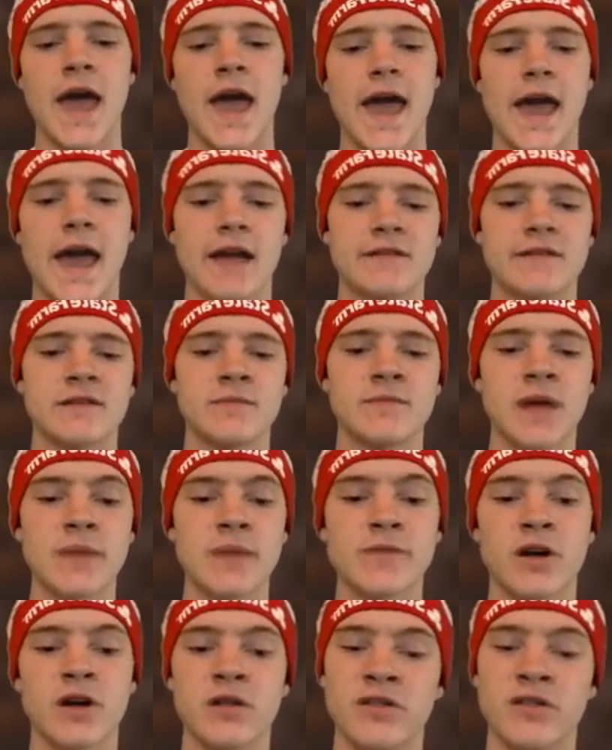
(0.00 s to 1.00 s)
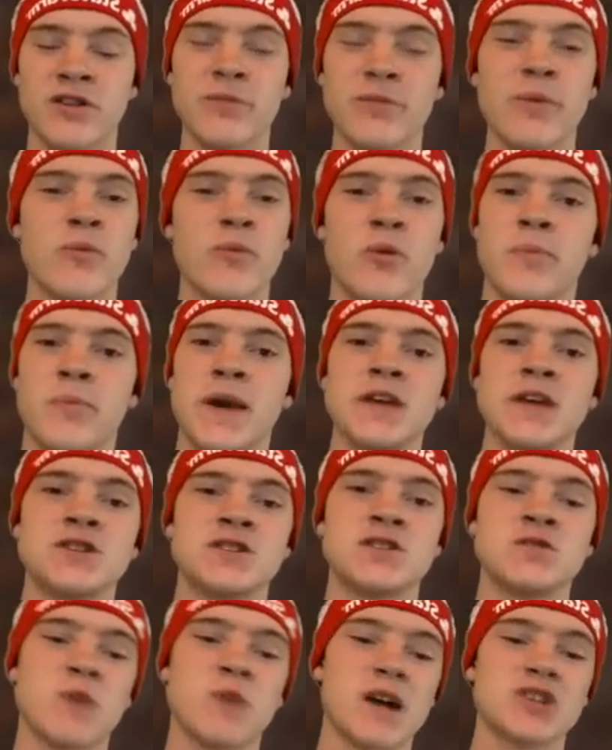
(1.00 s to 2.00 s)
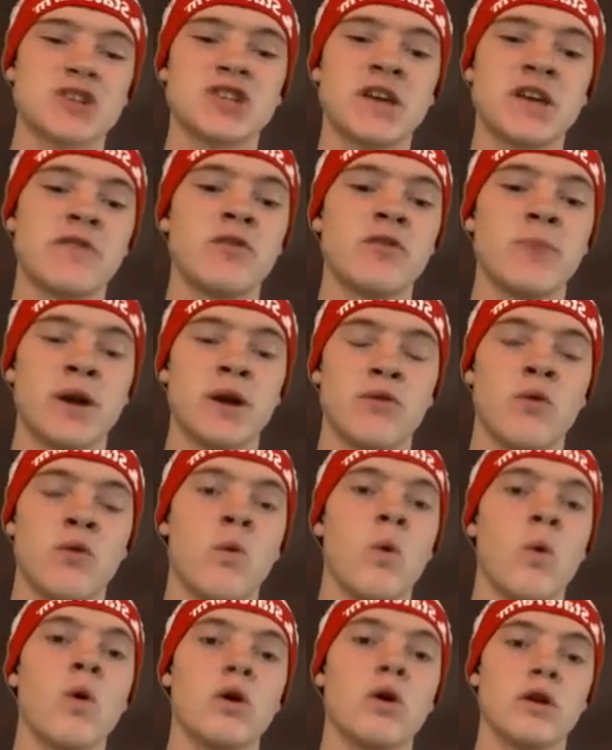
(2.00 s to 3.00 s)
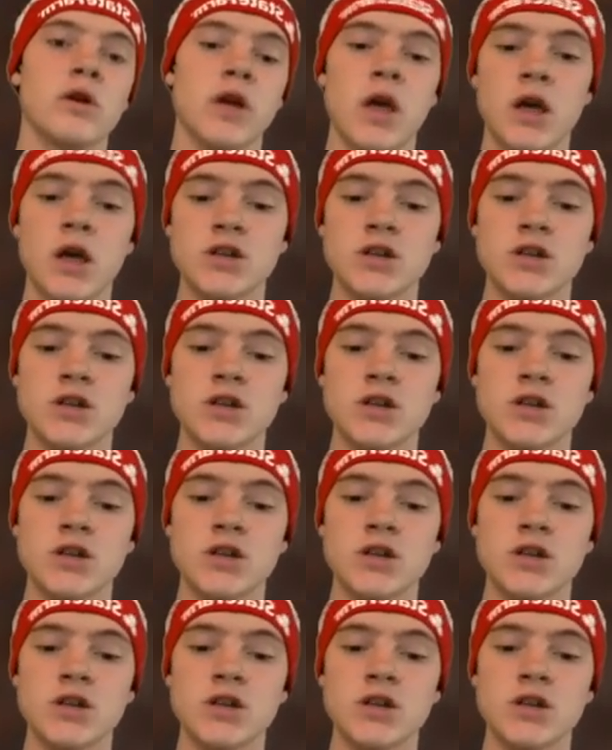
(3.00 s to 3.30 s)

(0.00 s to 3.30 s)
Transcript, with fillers: and sometimes a little bit more patience will actually give you a better reward.